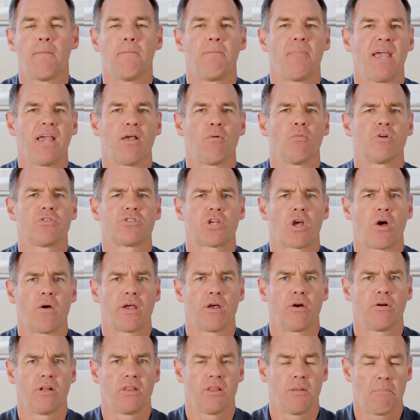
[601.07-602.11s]
being what's
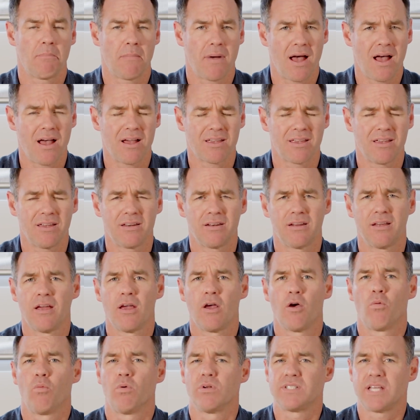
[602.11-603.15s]
going on in the market,
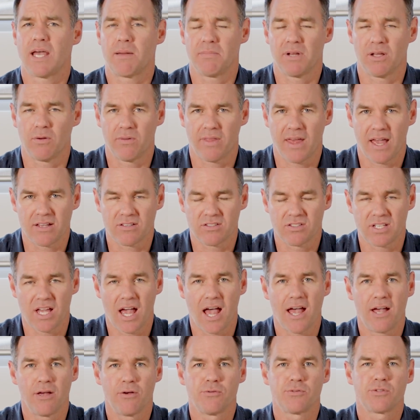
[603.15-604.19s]
what's happening with our
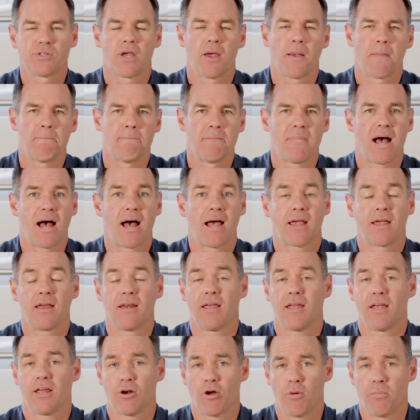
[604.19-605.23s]
sales,
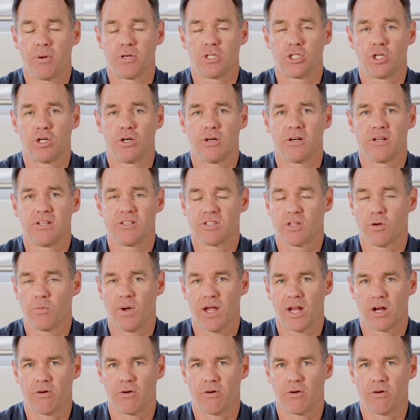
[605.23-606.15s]
marketing, and opportunities that we're